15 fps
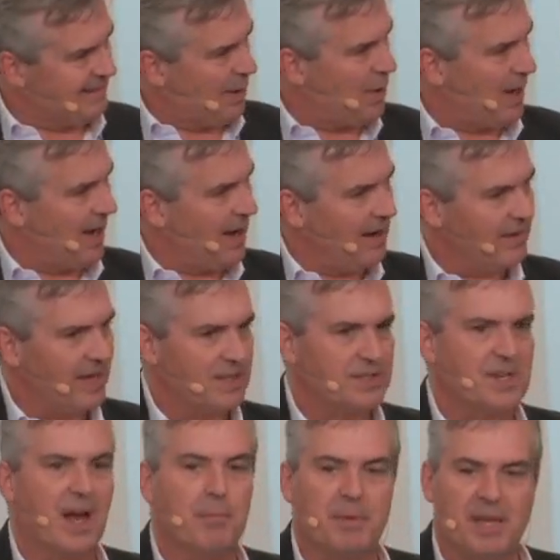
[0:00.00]
Okay, I've got to
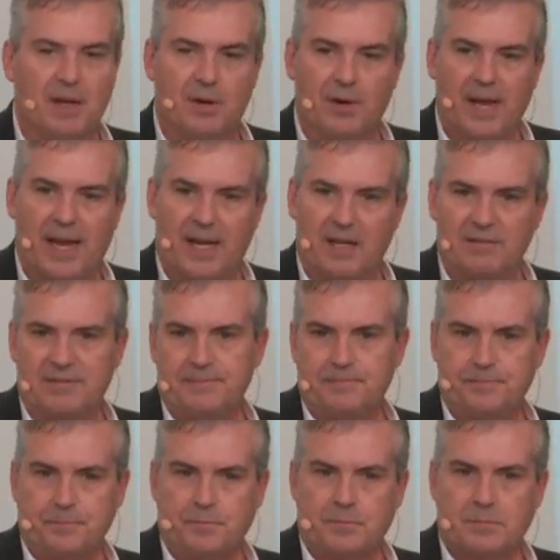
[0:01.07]
stop being creative.
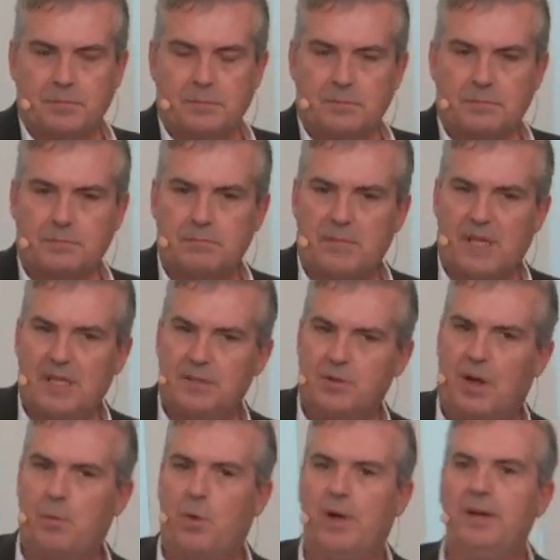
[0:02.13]
So I
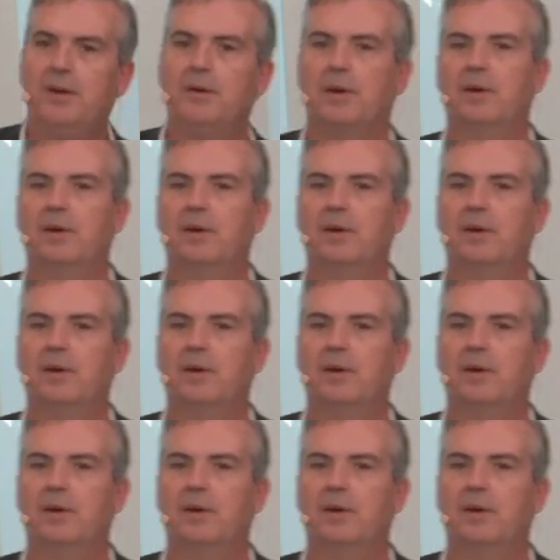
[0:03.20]
wondered,